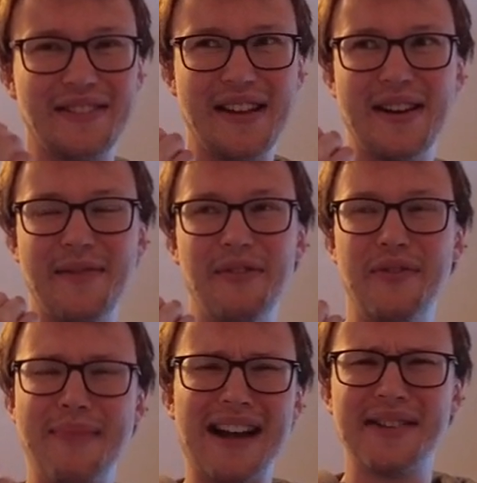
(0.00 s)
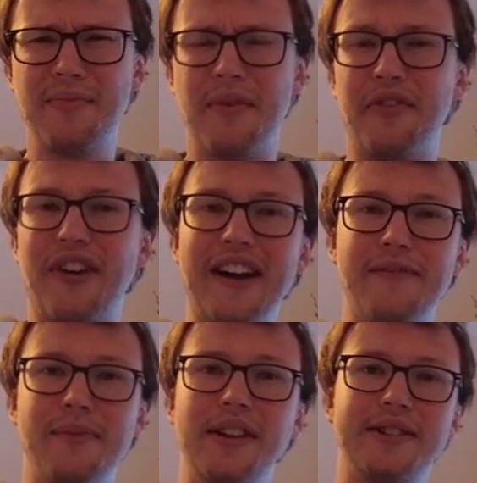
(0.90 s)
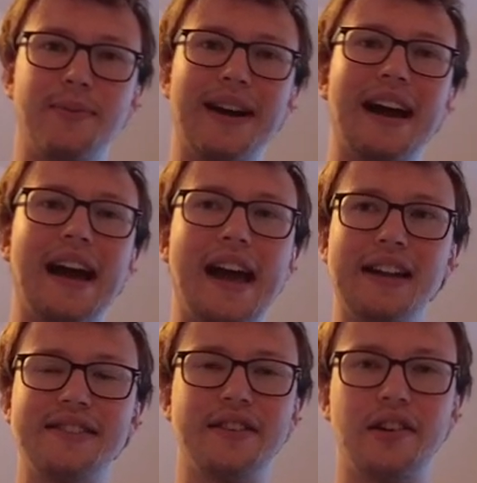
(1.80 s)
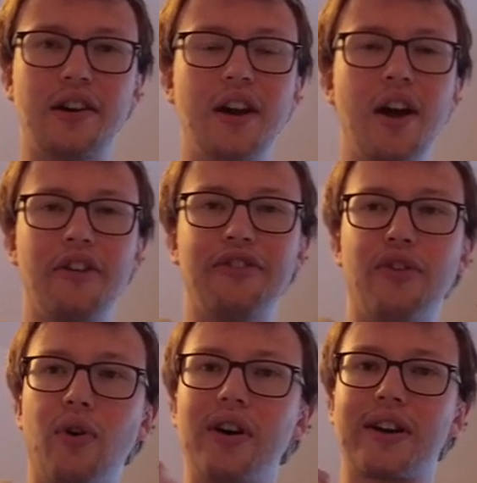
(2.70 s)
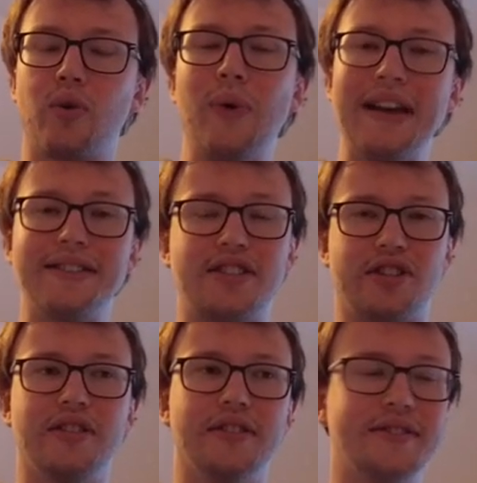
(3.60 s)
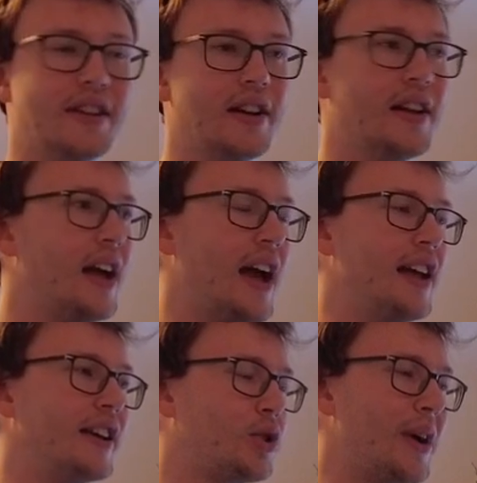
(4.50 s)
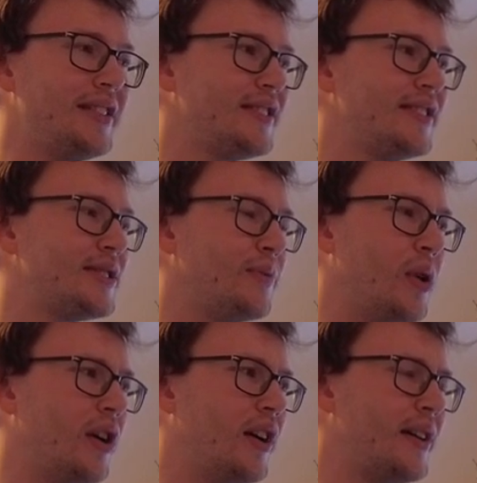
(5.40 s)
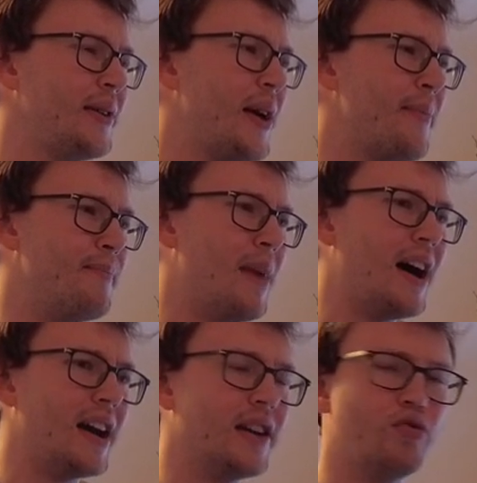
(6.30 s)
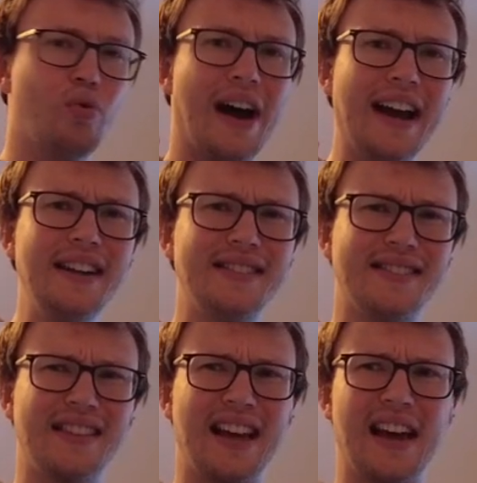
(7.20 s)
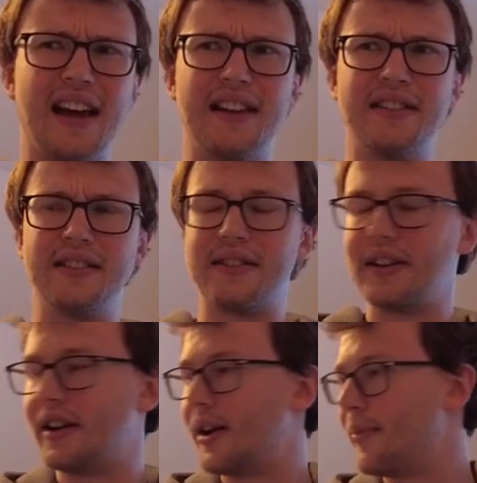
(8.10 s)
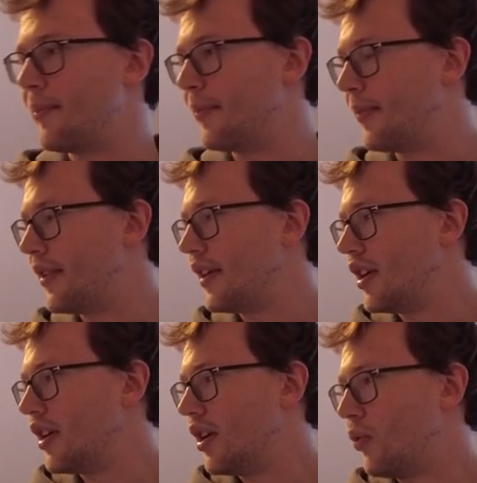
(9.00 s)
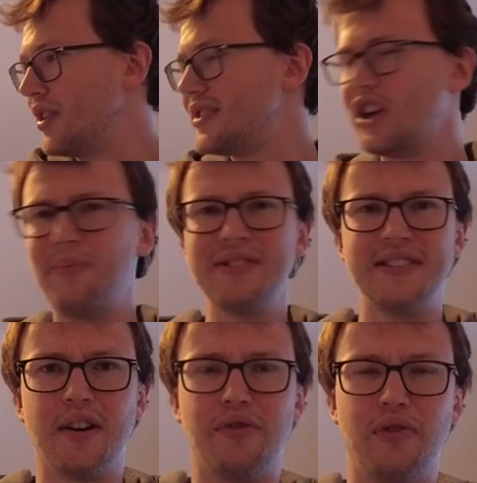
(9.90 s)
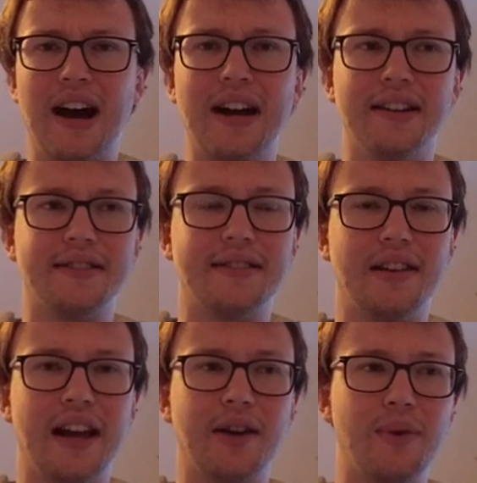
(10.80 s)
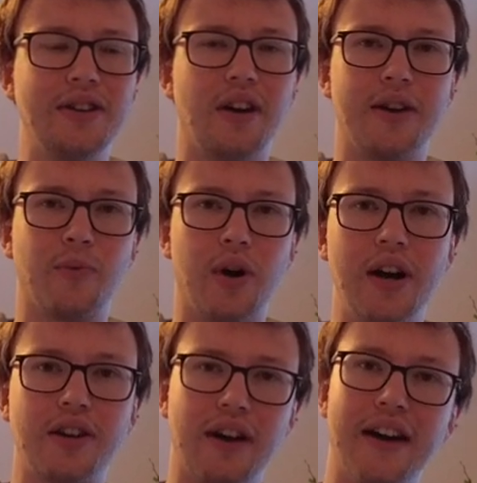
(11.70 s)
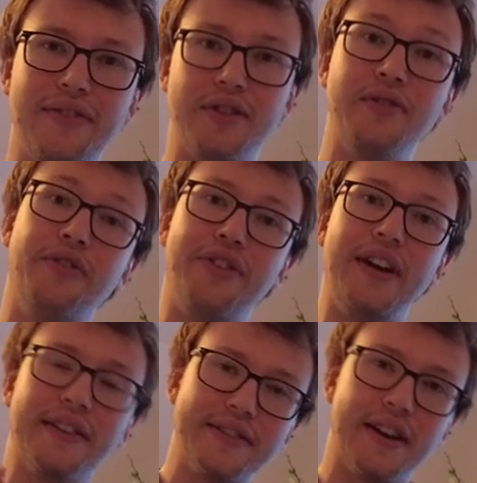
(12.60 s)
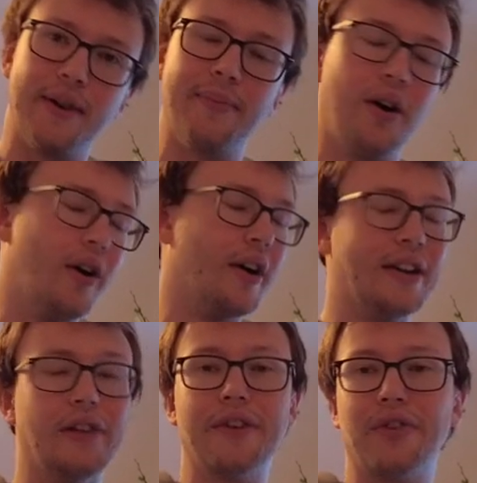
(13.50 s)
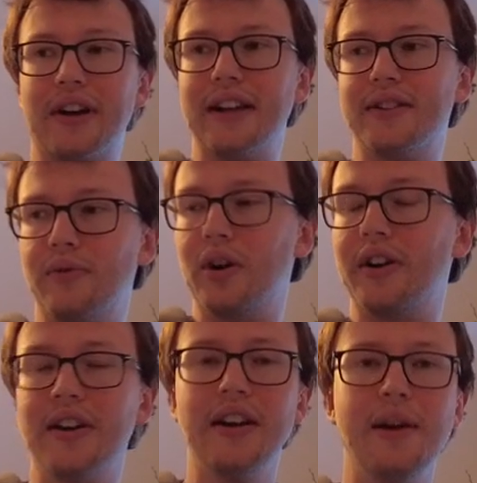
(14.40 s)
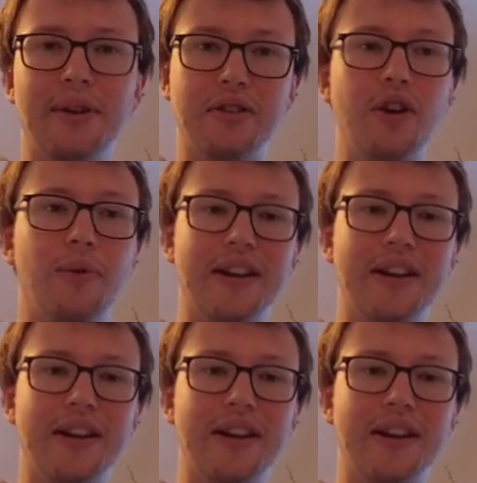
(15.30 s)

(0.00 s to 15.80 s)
with a maximum of 5 minutes where I answer 4 questions, and the questions were my rights and what is the opposite of rights? Like when you're at work, you have to do things. Now I forgot the word. But you know